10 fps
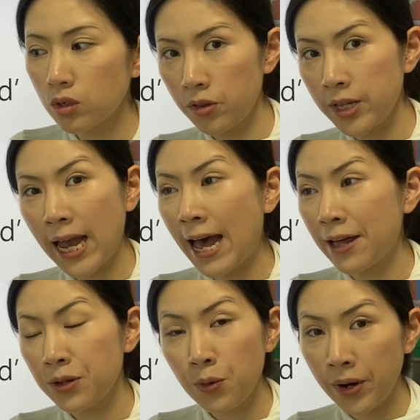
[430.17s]
the
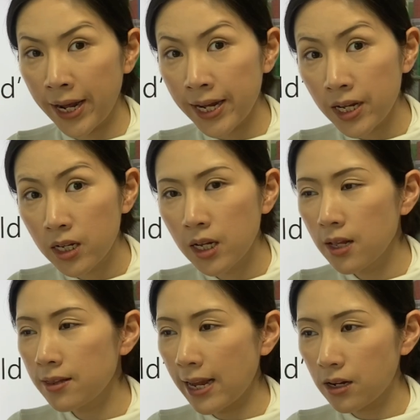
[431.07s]
other way
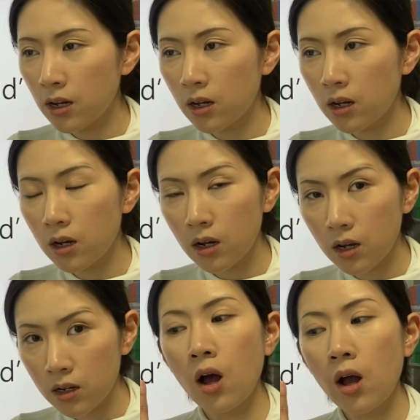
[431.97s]
that
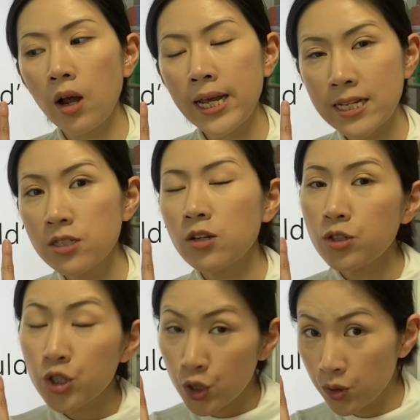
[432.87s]
is
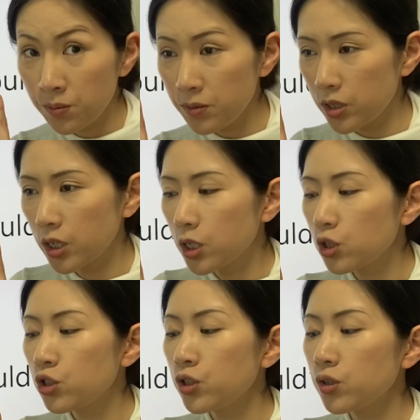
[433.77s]
assumed
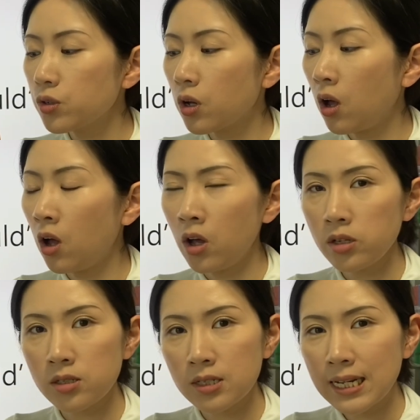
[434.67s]
to
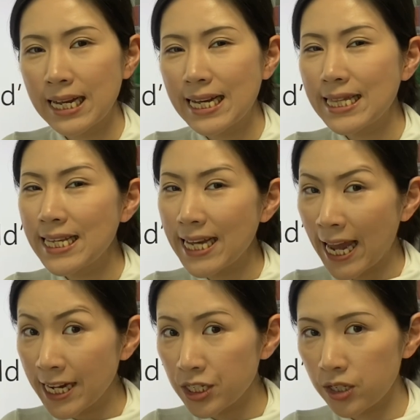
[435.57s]
cause the
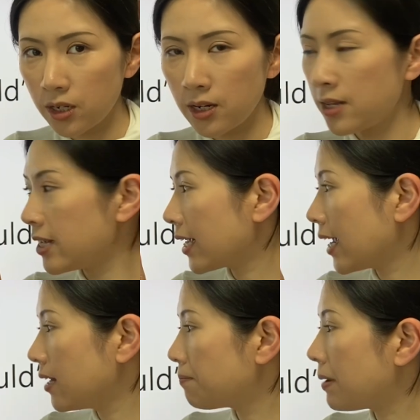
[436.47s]
action
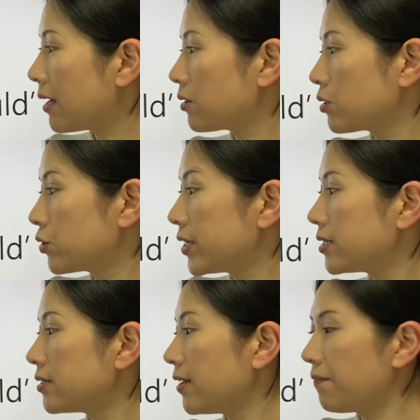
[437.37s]
indicated by the
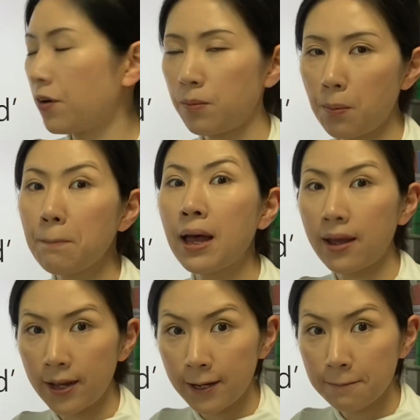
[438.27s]
transitive verb
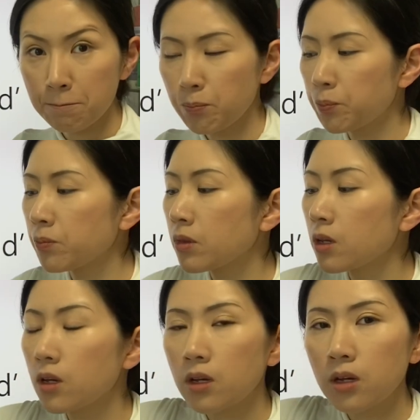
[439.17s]
buy.
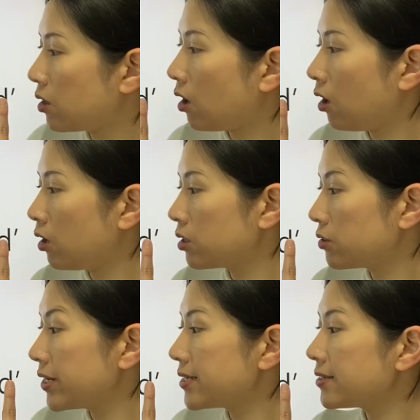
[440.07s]
The
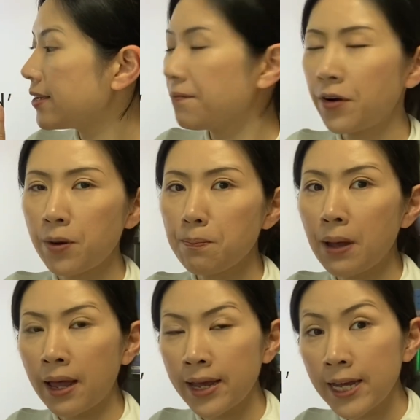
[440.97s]
transitive verb
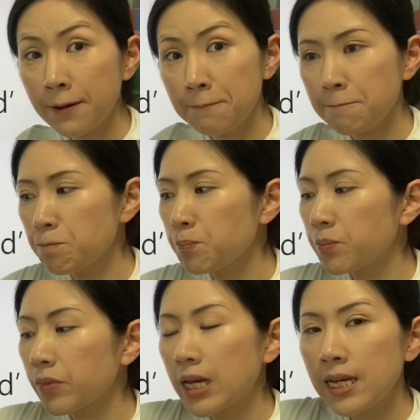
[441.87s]
buy
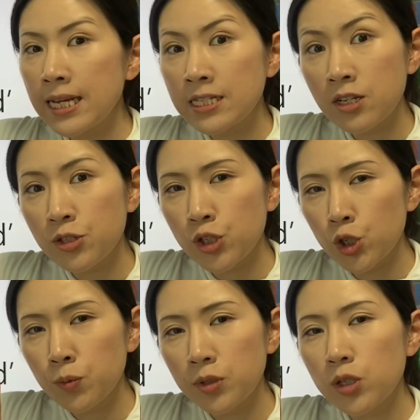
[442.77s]
is
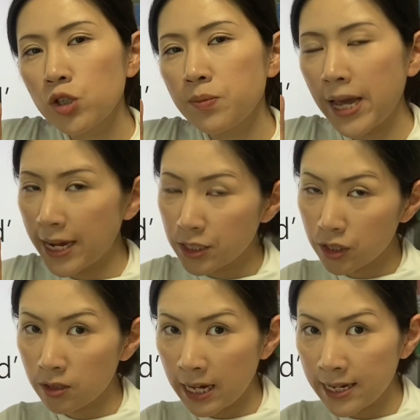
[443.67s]
assumed to be
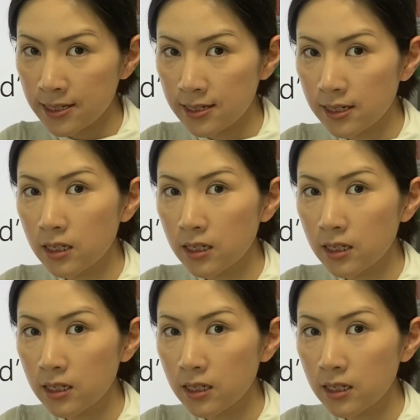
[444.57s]
actualized